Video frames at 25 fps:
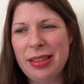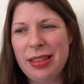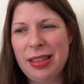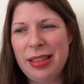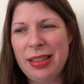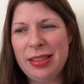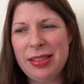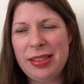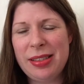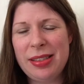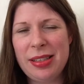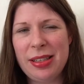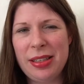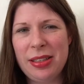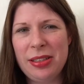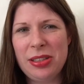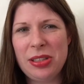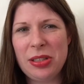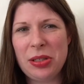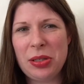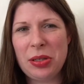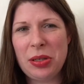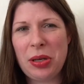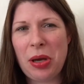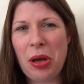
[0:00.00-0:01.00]
in such
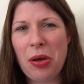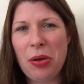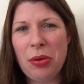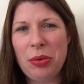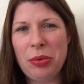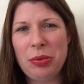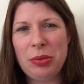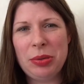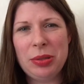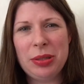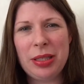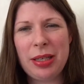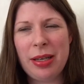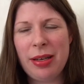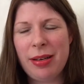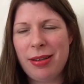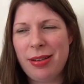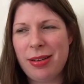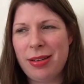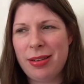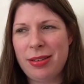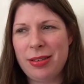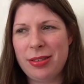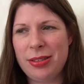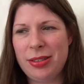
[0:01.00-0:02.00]
cold,
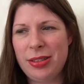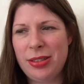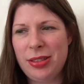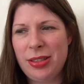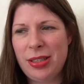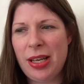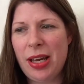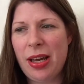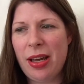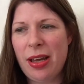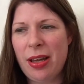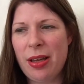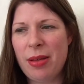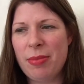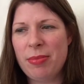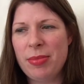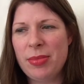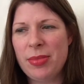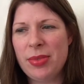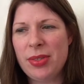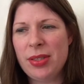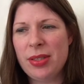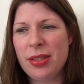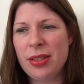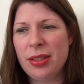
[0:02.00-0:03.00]
harsh
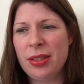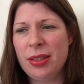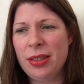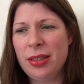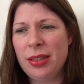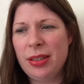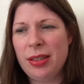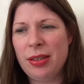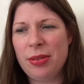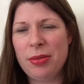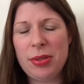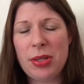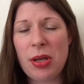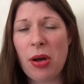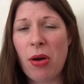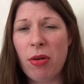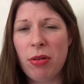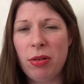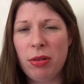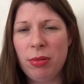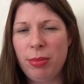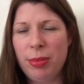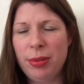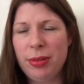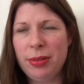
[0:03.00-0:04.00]
terms. It was
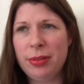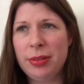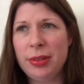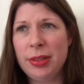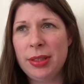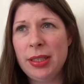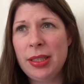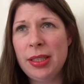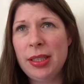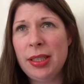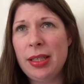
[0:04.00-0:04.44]
horrible.